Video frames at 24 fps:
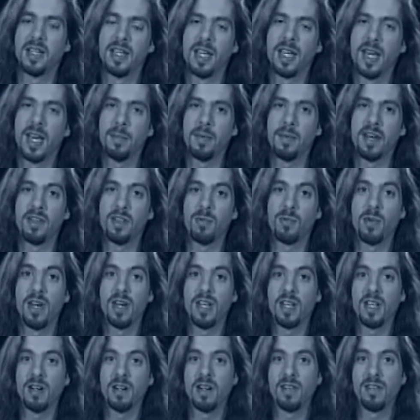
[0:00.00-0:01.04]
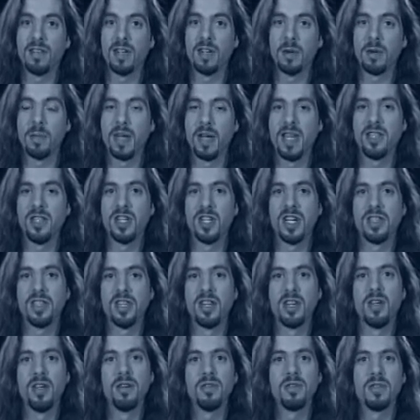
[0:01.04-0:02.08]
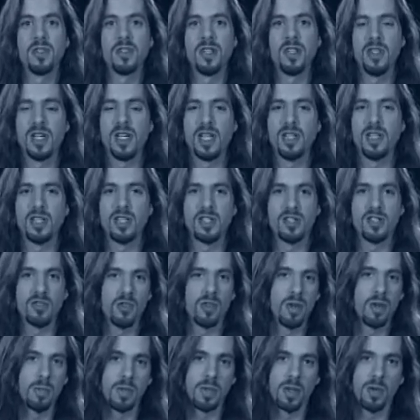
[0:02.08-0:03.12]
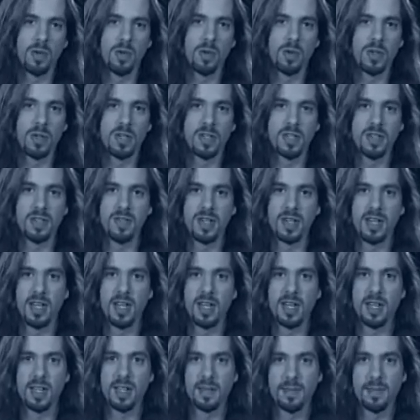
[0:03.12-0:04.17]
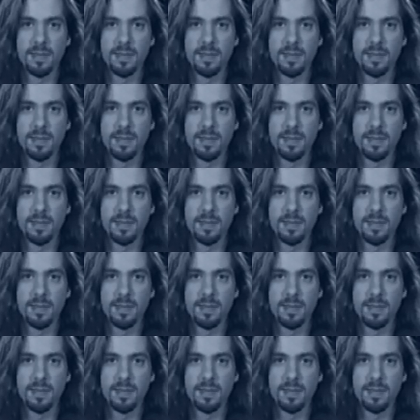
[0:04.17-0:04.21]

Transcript: And by the way, you don't have to arpeggiate the notes. You can just strum the chords if you'd like.